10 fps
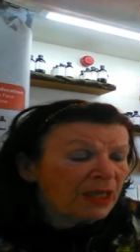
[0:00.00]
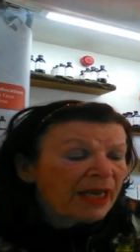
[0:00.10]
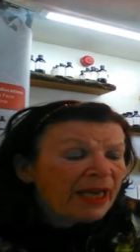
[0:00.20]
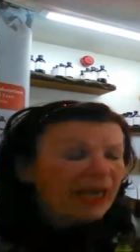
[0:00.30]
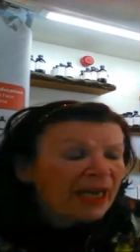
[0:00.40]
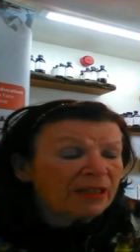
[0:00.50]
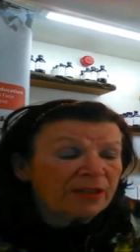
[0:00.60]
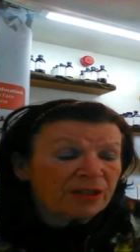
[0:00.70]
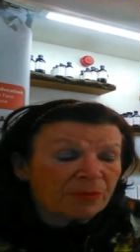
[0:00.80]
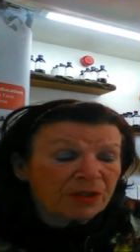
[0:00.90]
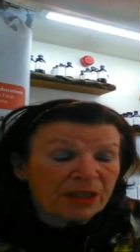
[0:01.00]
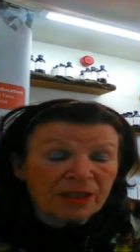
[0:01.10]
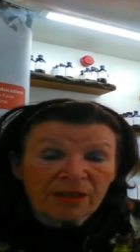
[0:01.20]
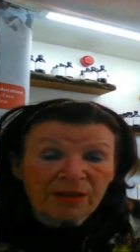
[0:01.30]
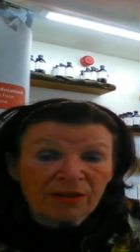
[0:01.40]
And these are
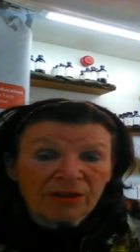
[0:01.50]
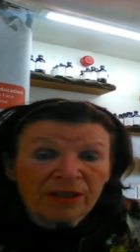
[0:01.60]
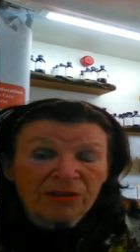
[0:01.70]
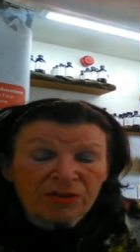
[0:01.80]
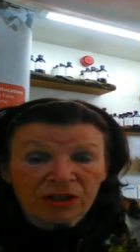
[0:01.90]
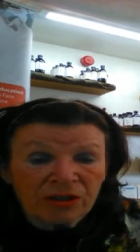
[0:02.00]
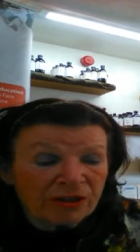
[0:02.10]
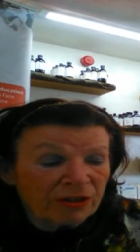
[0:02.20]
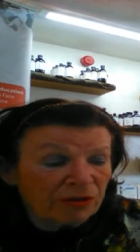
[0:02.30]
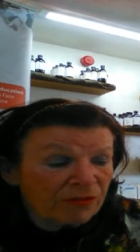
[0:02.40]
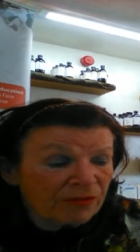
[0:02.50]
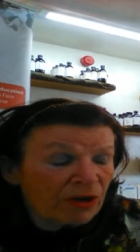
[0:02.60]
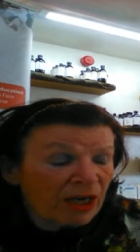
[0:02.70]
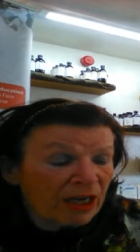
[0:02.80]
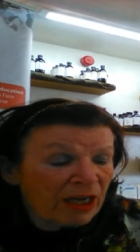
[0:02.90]
particularly traditionally used for
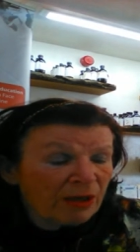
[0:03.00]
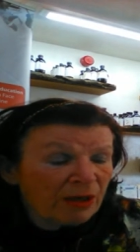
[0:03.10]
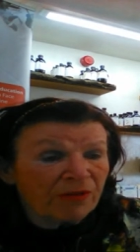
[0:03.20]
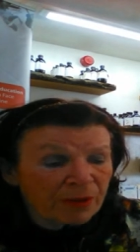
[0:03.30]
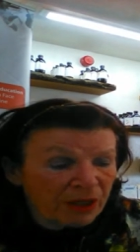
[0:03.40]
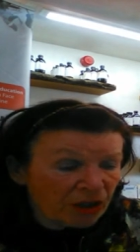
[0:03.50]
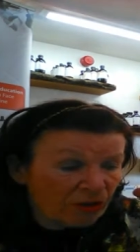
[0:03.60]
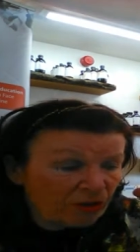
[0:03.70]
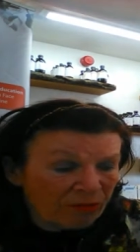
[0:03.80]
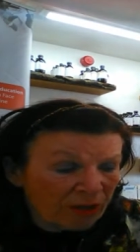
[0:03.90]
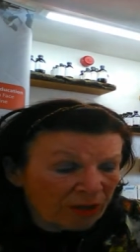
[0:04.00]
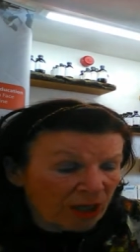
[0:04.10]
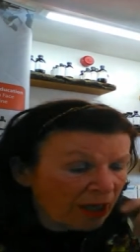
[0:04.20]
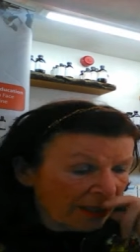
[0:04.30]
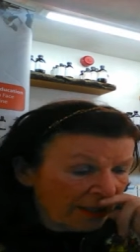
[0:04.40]
um, inflammation around the
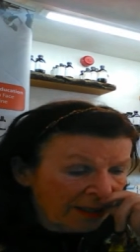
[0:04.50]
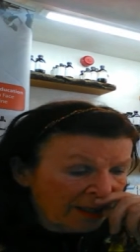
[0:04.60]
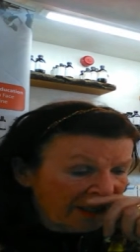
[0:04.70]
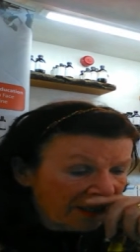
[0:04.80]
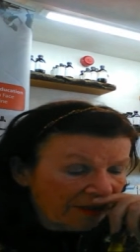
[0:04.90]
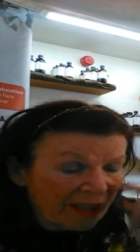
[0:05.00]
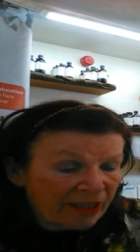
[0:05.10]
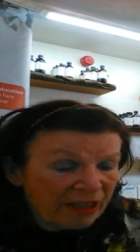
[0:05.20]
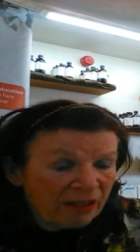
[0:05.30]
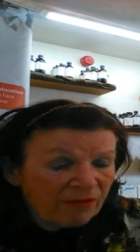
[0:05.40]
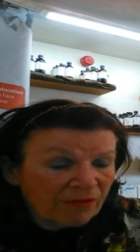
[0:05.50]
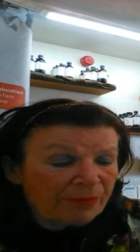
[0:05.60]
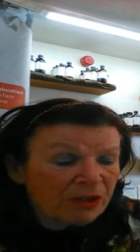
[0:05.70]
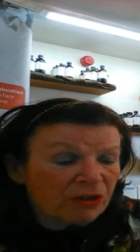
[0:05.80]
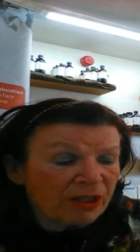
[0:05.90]
eye. They're anti
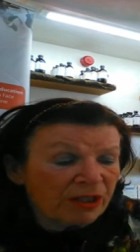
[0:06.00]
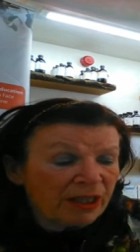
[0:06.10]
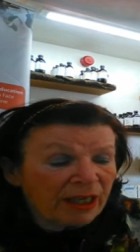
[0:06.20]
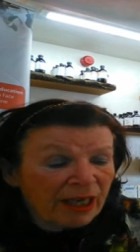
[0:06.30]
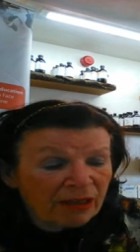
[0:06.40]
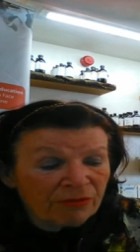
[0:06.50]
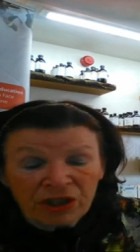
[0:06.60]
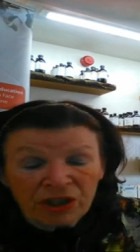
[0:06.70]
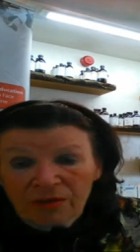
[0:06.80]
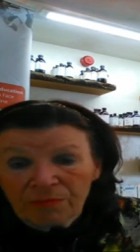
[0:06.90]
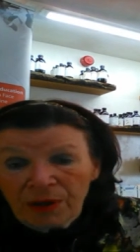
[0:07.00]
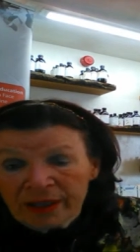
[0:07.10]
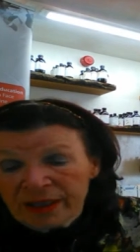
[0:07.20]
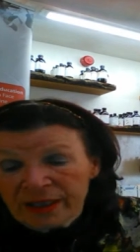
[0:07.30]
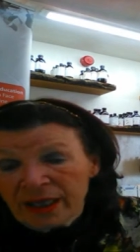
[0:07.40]
inflammatory, again, rich in
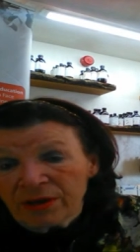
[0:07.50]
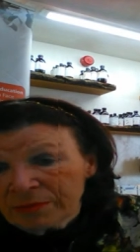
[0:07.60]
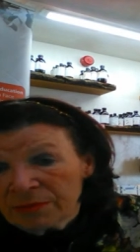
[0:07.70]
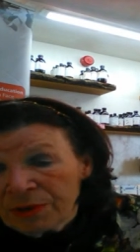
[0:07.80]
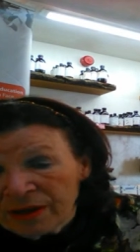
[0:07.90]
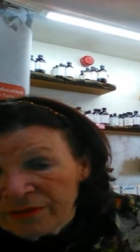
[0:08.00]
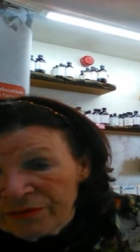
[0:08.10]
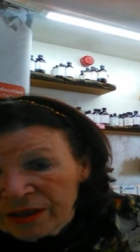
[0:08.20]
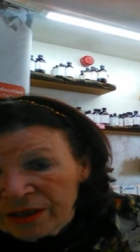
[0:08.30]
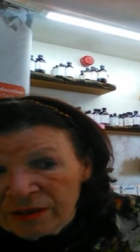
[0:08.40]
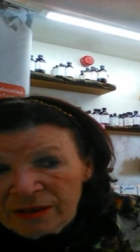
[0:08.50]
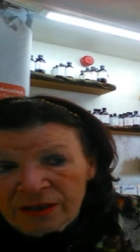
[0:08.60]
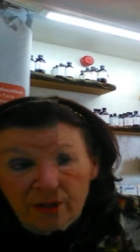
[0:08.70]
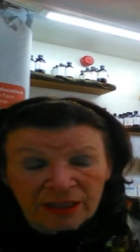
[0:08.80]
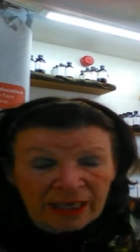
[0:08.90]
polysaccharides and polyphenols, are
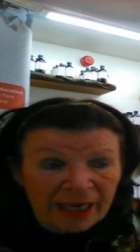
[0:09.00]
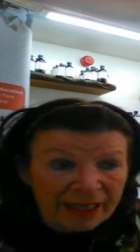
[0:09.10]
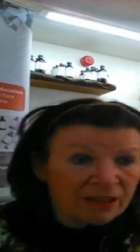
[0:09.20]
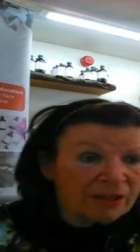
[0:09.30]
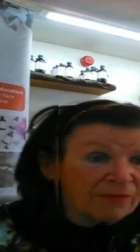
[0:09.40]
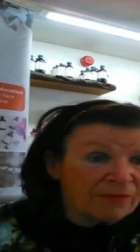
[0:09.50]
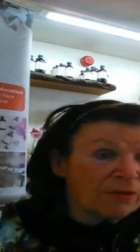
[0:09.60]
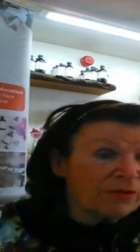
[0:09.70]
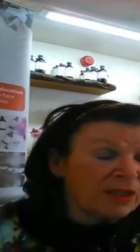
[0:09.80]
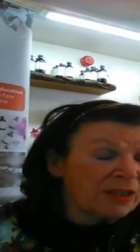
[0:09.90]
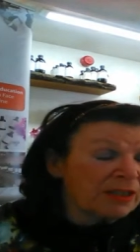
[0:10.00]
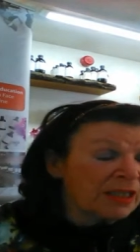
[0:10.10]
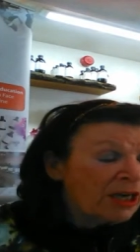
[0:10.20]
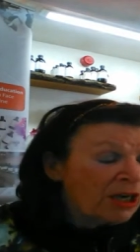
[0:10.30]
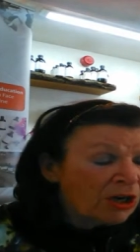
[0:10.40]
classic of all of these
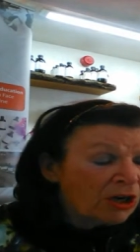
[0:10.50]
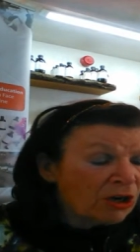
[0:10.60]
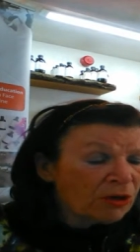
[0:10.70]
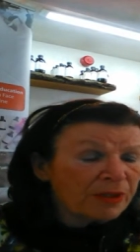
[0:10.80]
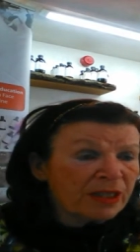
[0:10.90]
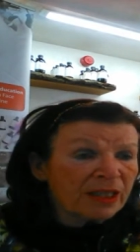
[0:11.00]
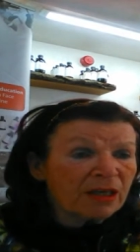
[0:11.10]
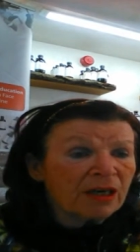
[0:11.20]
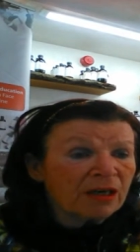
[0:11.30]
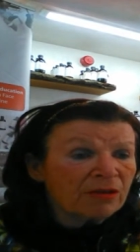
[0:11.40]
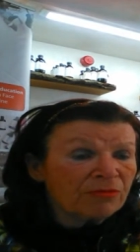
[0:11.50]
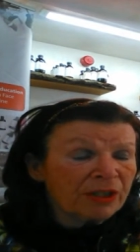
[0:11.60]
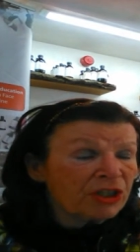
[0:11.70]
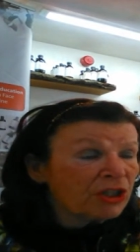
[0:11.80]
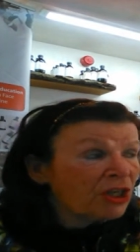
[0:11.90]
herbs that are
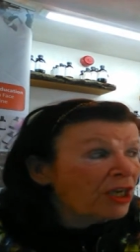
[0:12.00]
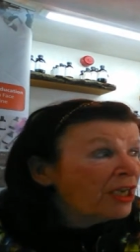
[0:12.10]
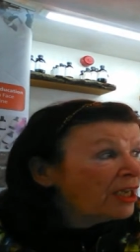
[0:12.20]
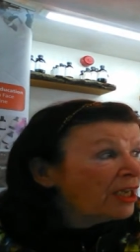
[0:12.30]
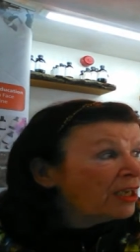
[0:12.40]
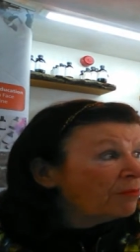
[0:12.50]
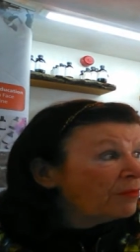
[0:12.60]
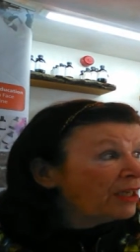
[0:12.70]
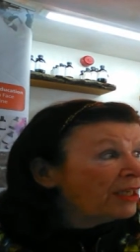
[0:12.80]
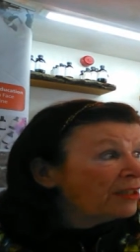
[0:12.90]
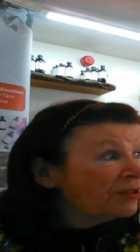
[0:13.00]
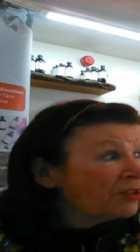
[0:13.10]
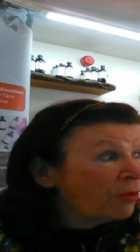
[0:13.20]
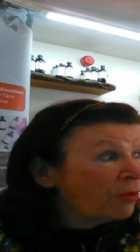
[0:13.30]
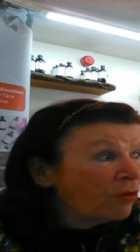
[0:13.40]
rich um, in
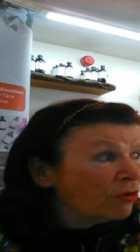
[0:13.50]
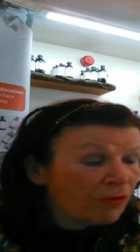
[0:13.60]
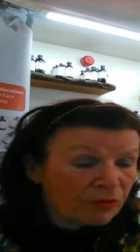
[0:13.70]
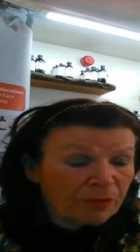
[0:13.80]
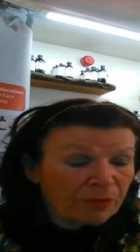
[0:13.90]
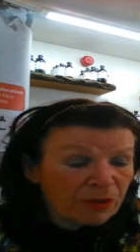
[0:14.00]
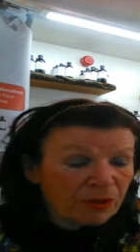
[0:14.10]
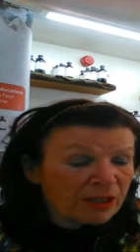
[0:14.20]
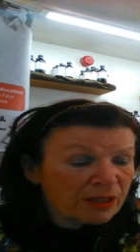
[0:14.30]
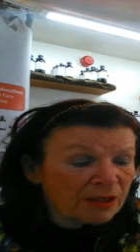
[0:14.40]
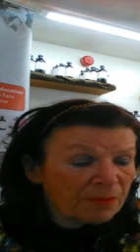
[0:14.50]
support for the immune system.